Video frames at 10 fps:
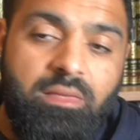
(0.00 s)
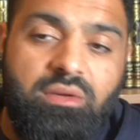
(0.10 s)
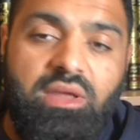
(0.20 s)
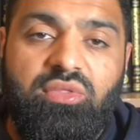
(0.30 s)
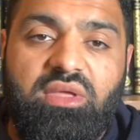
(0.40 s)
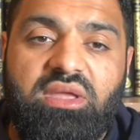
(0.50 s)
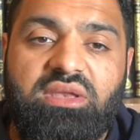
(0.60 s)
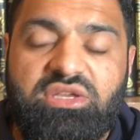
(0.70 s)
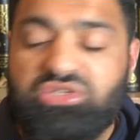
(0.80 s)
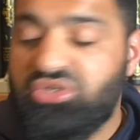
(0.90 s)
Now the
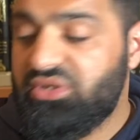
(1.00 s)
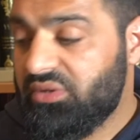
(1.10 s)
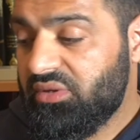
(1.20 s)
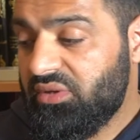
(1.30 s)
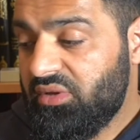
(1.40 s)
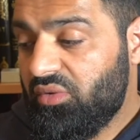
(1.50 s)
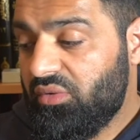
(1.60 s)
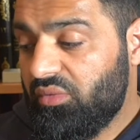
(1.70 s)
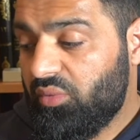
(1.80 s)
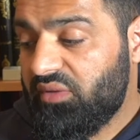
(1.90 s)
condition,
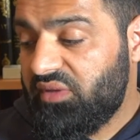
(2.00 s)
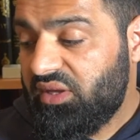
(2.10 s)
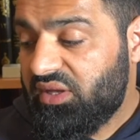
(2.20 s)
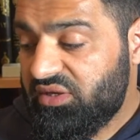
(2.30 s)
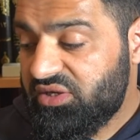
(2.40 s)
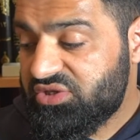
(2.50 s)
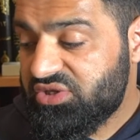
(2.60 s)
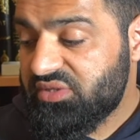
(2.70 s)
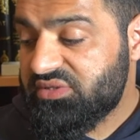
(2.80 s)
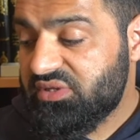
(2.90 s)
one of the
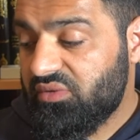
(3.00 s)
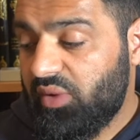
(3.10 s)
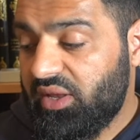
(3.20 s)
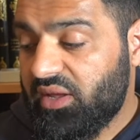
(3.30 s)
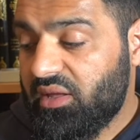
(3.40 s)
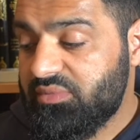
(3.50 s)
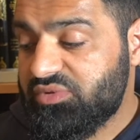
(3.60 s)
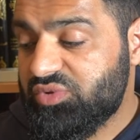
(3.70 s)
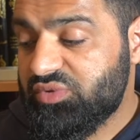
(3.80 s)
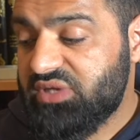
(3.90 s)
conditions when it comes
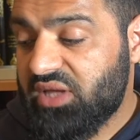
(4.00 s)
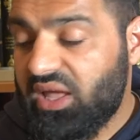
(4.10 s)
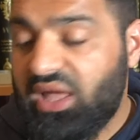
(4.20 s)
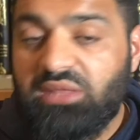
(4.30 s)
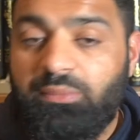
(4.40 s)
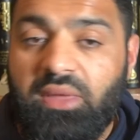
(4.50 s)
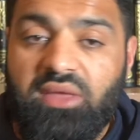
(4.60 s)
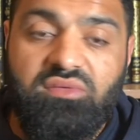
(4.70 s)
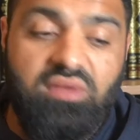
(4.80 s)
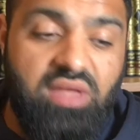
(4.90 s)
to zakat, paying
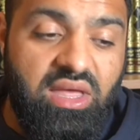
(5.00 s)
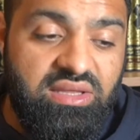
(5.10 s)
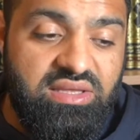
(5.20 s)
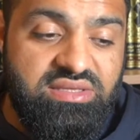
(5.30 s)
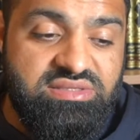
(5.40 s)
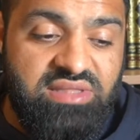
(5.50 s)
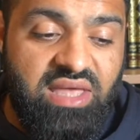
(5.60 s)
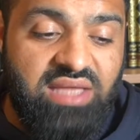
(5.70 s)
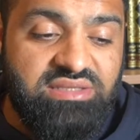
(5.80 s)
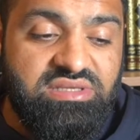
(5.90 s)
zakat, is
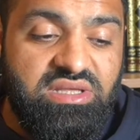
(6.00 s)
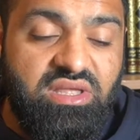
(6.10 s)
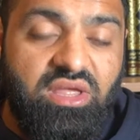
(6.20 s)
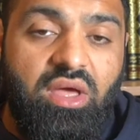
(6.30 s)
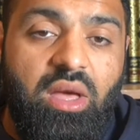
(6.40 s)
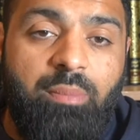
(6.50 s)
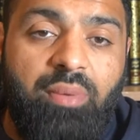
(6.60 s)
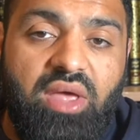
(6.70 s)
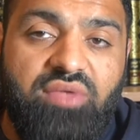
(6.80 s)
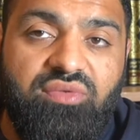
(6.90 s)
that a
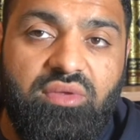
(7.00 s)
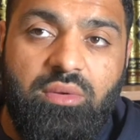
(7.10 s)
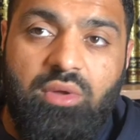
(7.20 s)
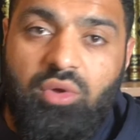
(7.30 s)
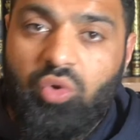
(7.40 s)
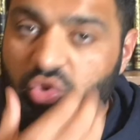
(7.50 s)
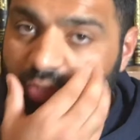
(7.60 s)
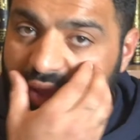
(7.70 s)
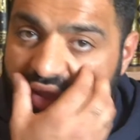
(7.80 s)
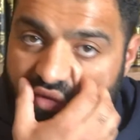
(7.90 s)
person who is
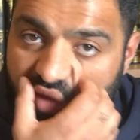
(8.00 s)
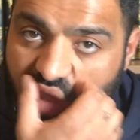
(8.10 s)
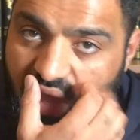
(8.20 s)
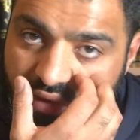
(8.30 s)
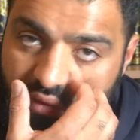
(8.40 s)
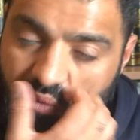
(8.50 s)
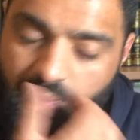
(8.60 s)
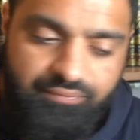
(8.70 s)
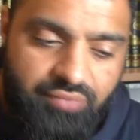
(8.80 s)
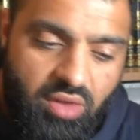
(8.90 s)
paying zakat
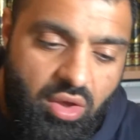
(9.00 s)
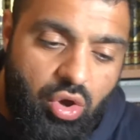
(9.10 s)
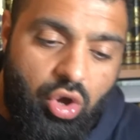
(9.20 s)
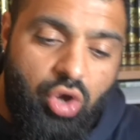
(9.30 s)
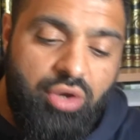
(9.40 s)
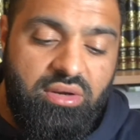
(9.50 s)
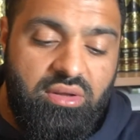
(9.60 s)
on